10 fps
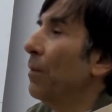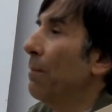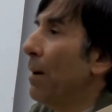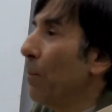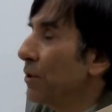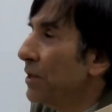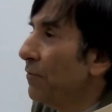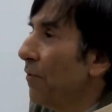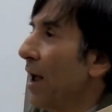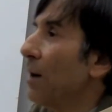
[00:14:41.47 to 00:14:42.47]
Mercy
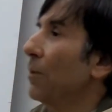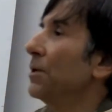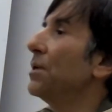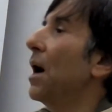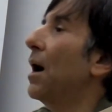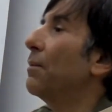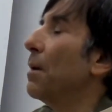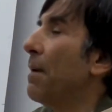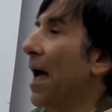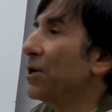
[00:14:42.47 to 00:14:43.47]
for Animals,
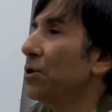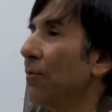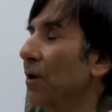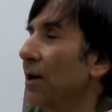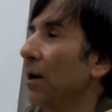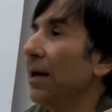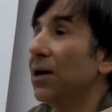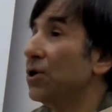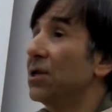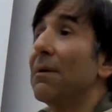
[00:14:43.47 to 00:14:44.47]
Compassion Over Killing,
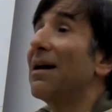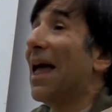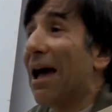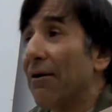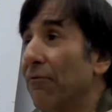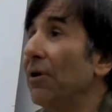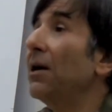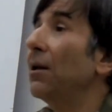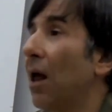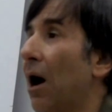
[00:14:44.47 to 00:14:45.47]
and just about every
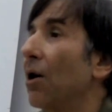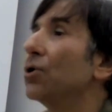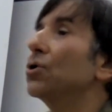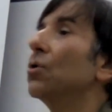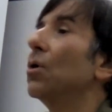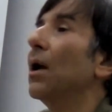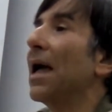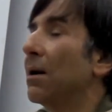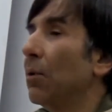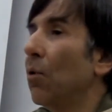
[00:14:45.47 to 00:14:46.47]
large
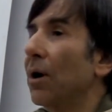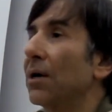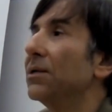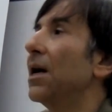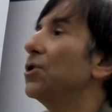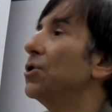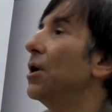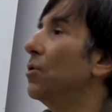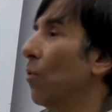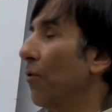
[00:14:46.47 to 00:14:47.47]
animal organization
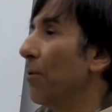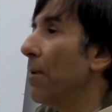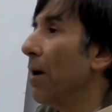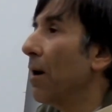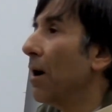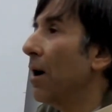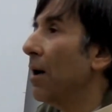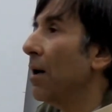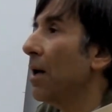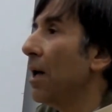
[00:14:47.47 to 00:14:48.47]
in North America,
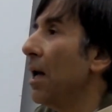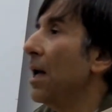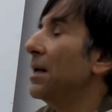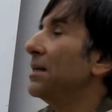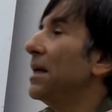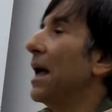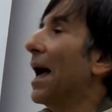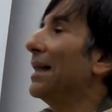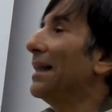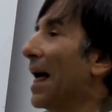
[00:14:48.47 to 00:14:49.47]

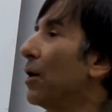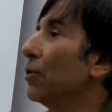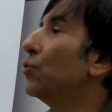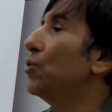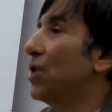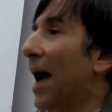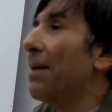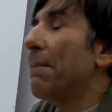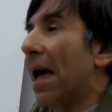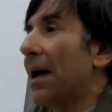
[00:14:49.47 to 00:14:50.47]
a letter to
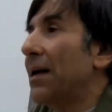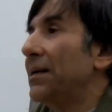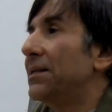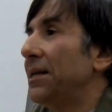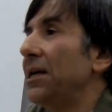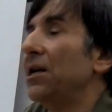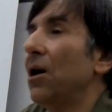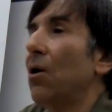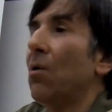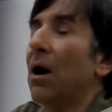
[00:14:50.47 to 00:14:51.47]
John Maggie,
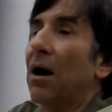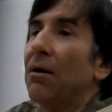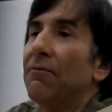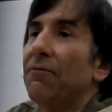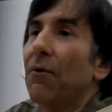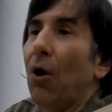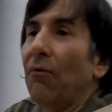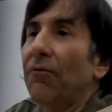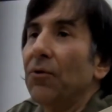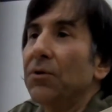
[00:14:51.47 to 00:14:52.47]
CEO of
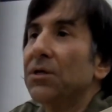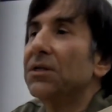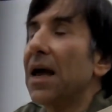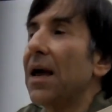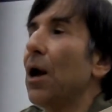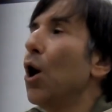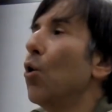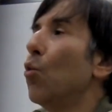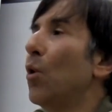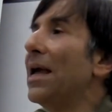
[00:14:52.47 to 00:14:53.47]
Whole Foods, saying,
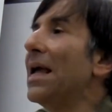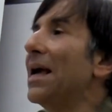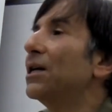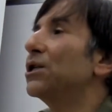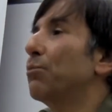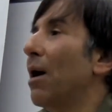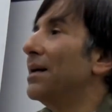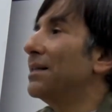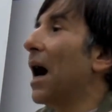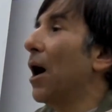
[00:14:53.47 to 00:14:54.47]
we
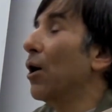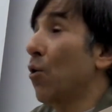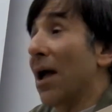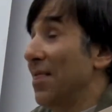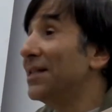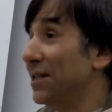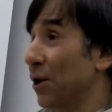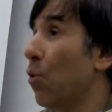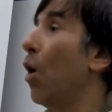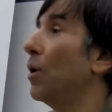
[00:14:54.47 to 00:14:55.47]
express our, and this is a
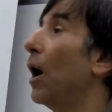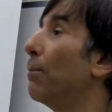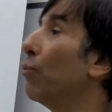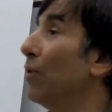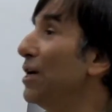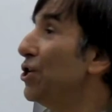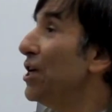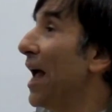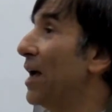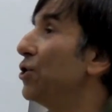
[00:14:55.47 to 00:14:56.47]
quote,
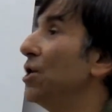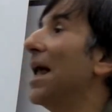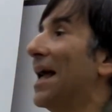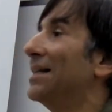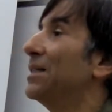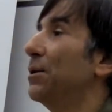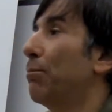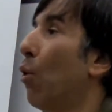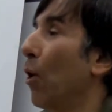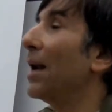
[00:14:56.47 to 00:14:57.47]
appreciation and
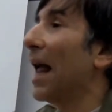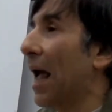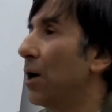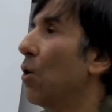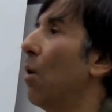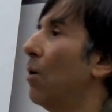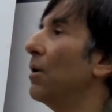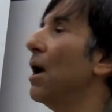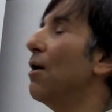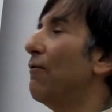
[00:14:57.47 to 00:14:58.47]
support, end quote,
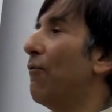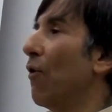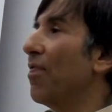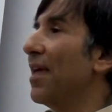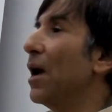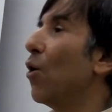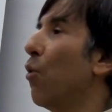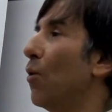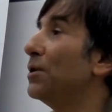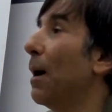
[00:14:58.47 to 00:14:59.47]
for the,
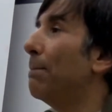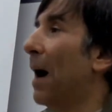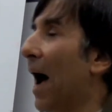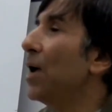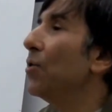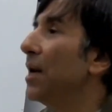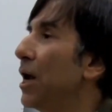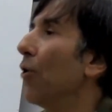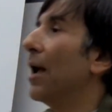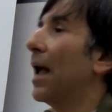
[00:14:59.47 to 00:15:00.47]
quote,
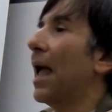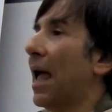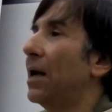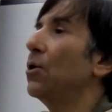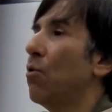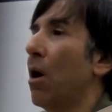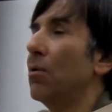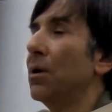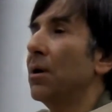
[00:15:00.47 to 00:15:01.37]
pioneering, end quote,